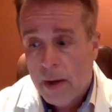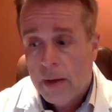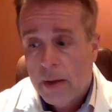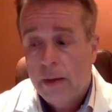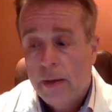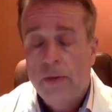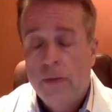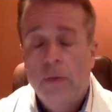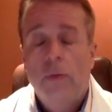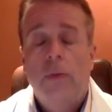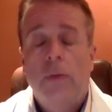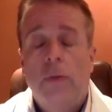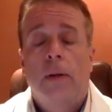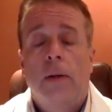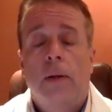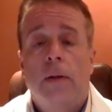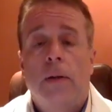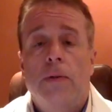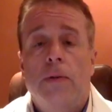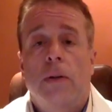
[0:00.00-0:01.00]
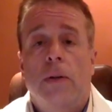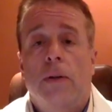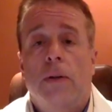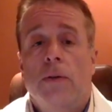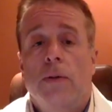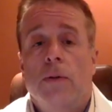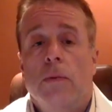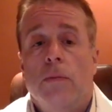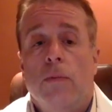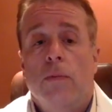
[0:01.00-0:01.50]
They do things such
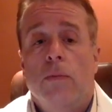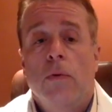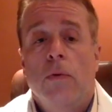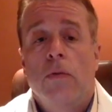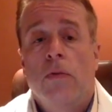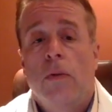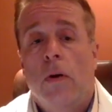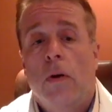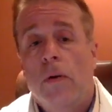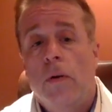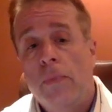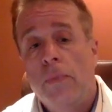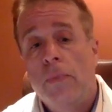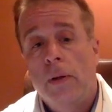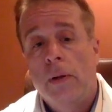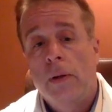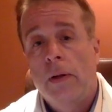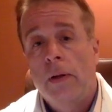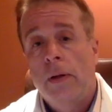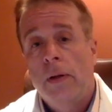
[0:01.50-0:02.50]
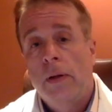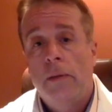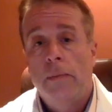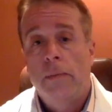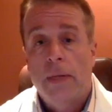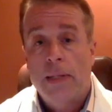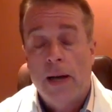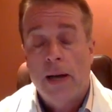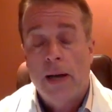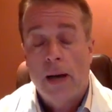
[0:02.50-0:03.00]
as improve our ability to
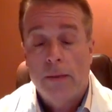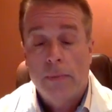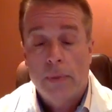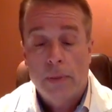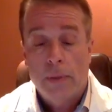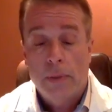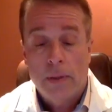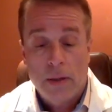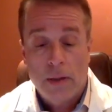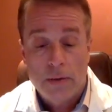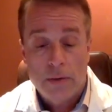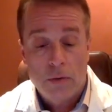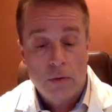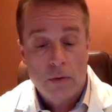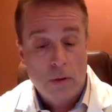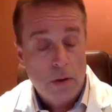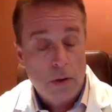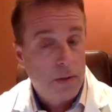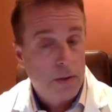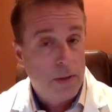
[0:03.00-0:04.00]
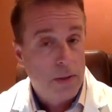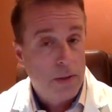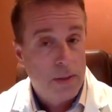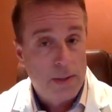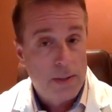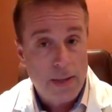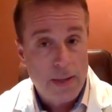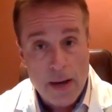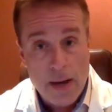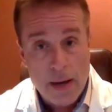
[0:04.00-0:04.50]
metabolize drugs
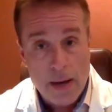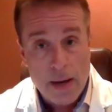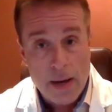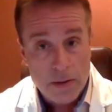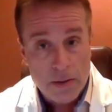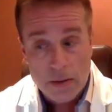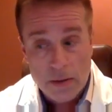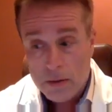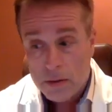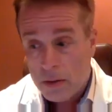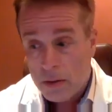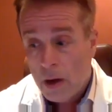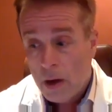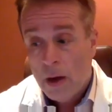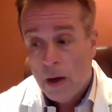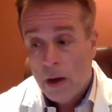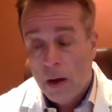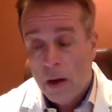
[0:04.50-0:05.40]
and toxins,